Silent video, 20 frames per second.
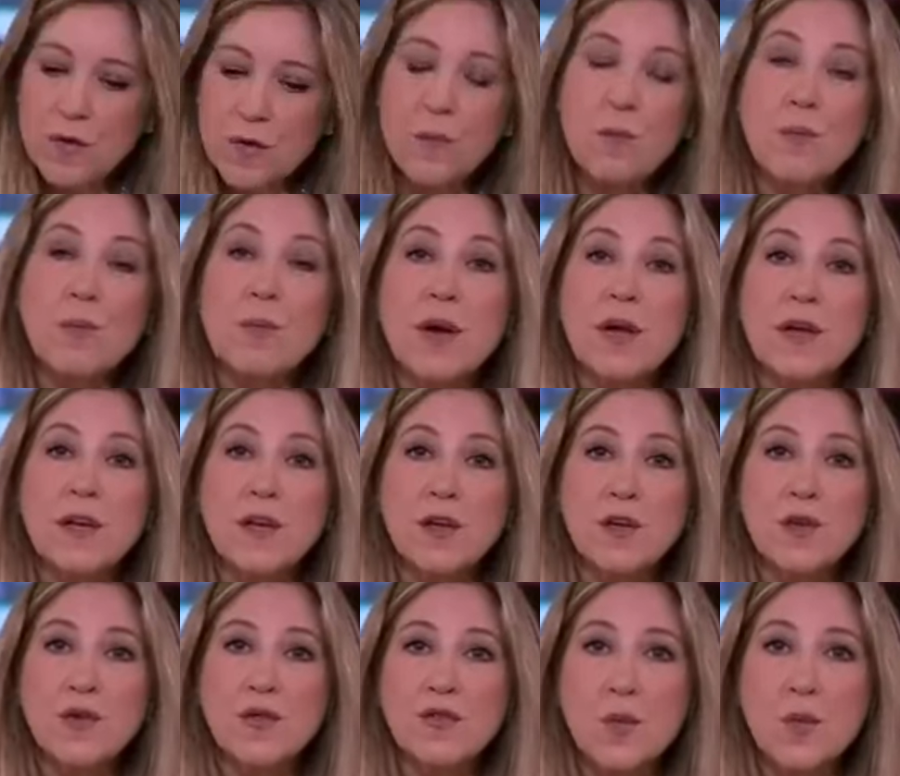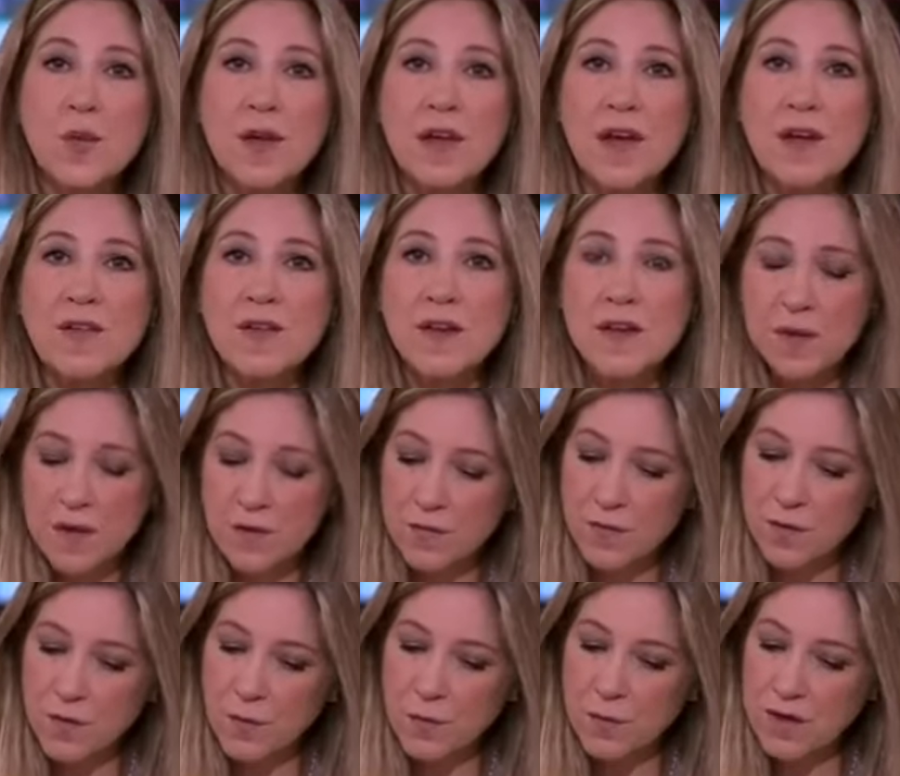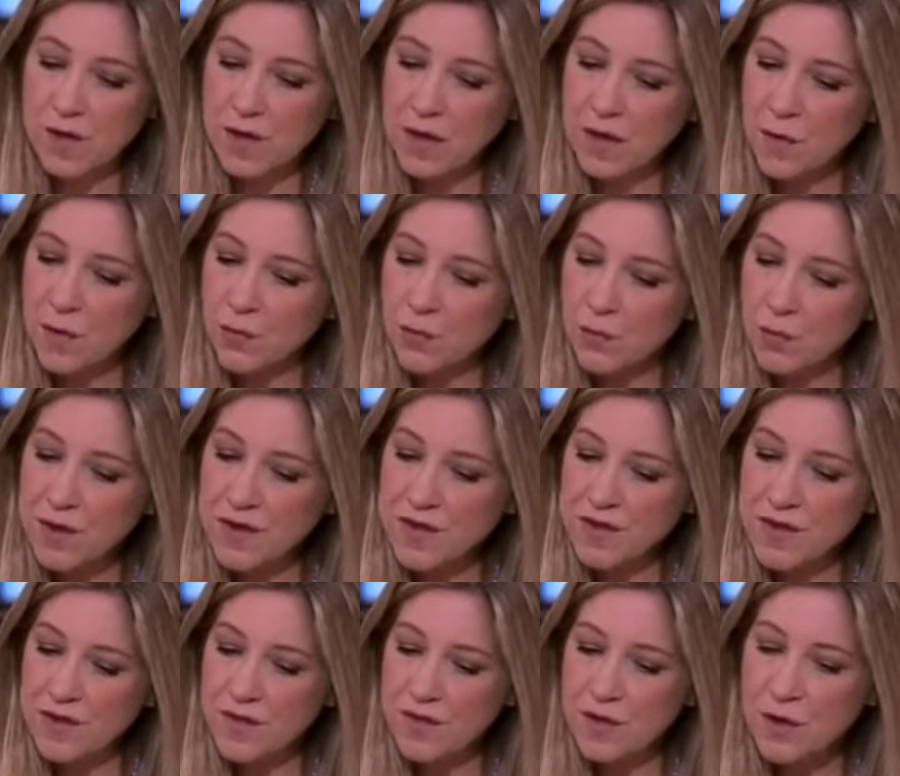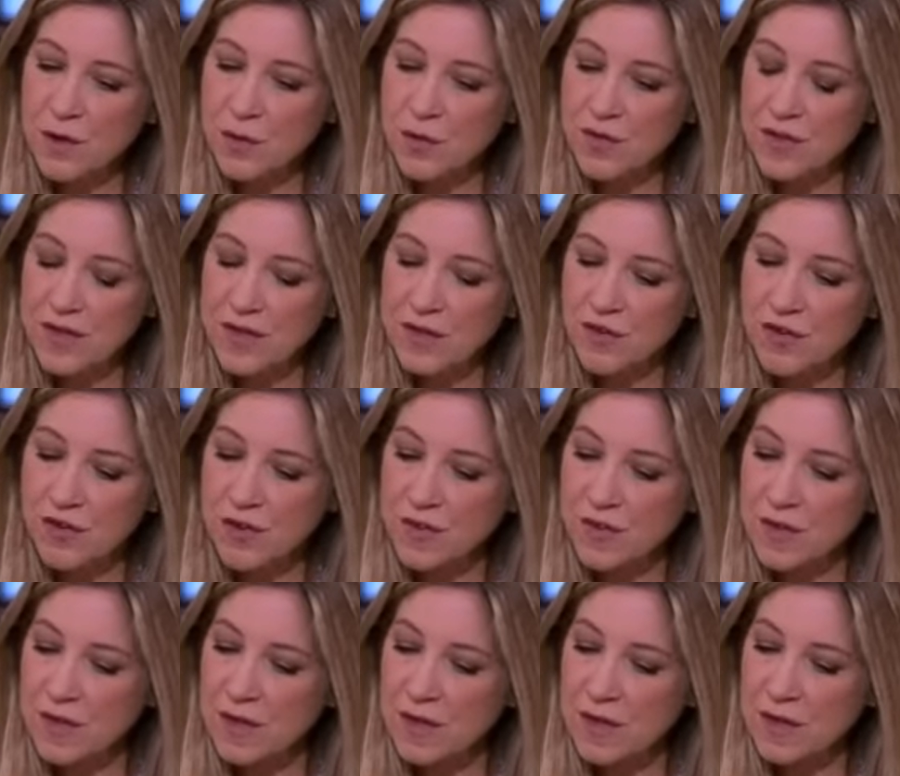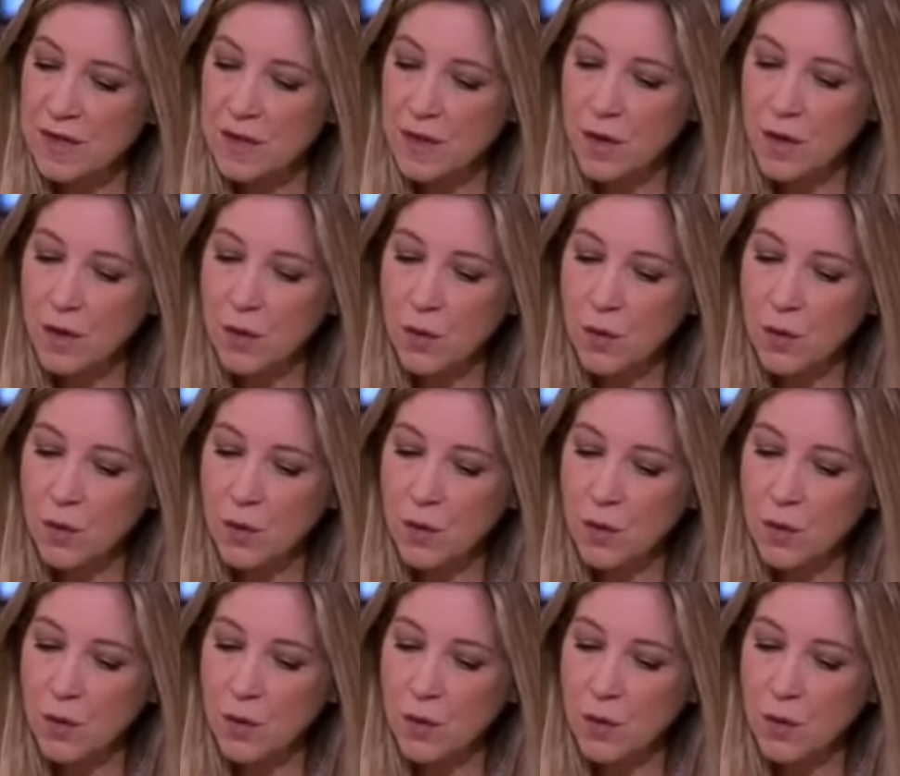some breaking news that we're getting from the Reuters news agency,